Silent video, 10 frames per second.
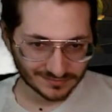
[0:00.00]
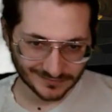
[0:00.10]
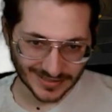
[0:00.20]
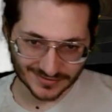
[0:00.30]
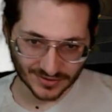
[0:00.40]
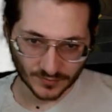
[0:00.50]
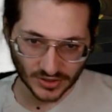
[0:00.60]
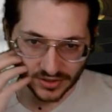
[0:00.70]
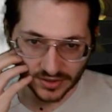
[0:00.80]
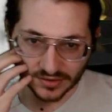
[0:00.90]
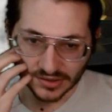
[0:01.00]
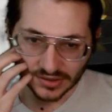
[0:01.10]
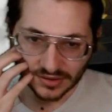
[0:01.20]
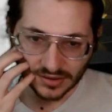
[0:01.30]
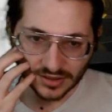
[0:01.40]
That's going to be good.
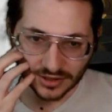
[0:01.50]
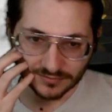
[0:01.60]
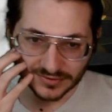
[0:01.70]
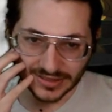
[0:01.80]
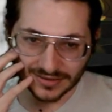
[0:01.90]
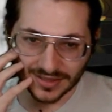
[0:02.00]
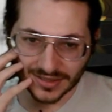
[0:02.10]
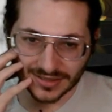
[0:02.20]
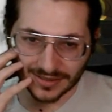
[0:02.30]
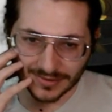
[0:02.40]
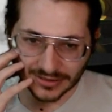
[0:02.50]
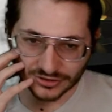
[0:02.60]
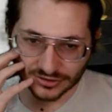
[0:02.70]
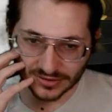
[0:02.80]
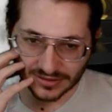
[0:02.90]
Leyline, I'm not
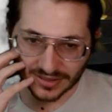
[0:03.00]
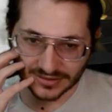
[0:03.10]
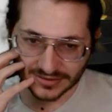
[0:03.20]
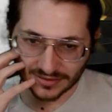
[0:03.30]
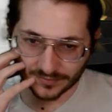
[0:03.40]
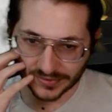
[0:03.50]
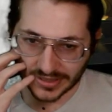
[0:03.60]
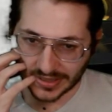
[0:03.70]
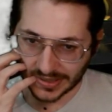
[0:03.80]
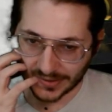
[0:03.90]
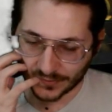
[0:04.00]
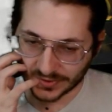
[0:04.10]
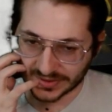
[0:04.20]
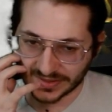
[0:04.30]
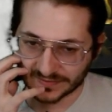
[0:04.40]
sure I liked it, but I
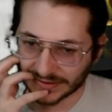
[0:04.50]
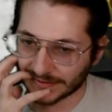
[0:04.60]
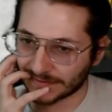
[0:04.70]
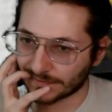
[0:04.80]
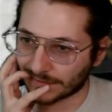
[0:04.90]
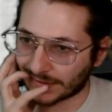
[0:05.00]
would leave it in.